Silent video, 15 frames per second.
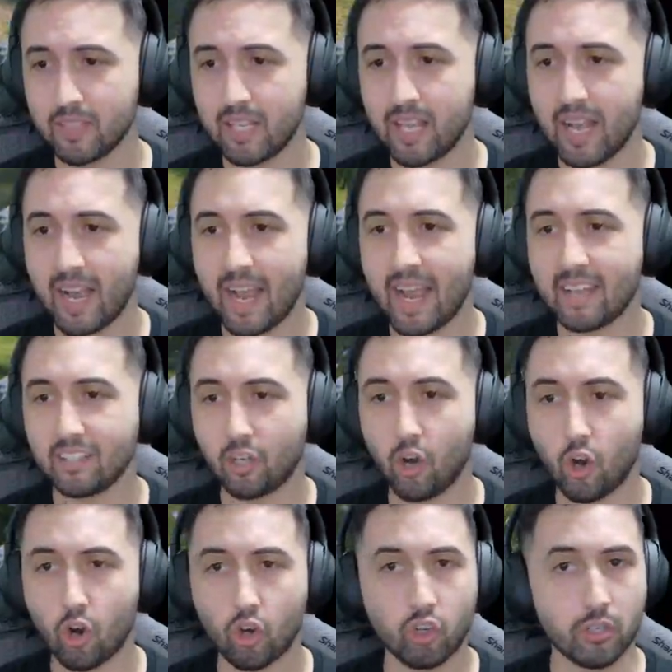I had
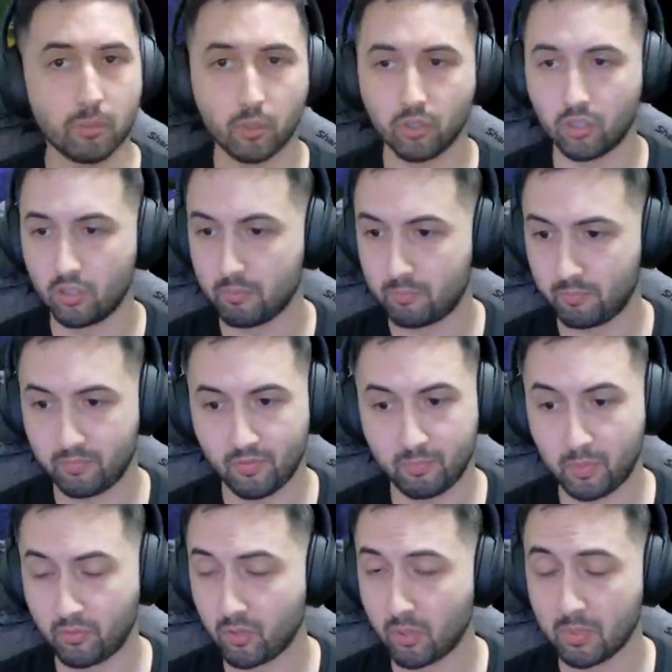horrible
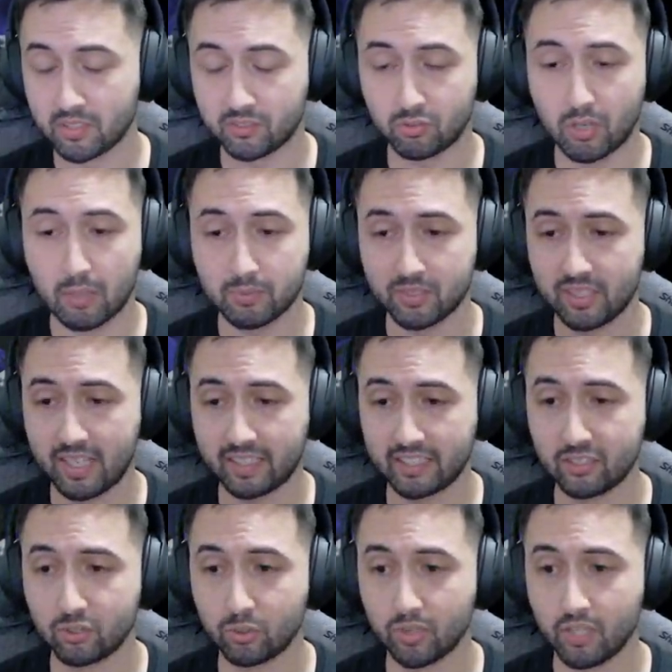performance drops like
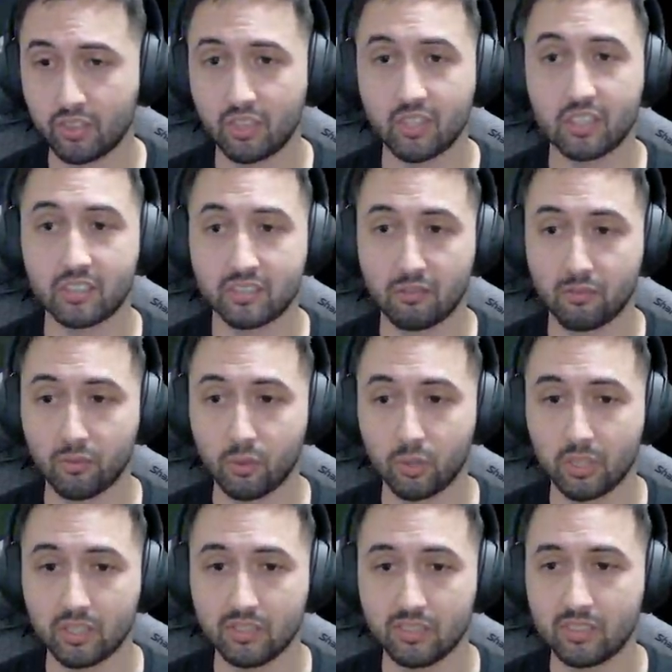into the 30s and
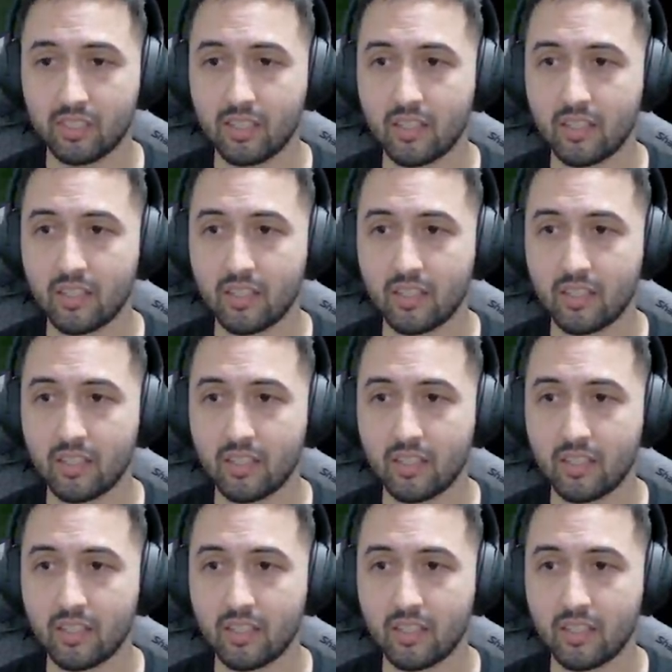40s.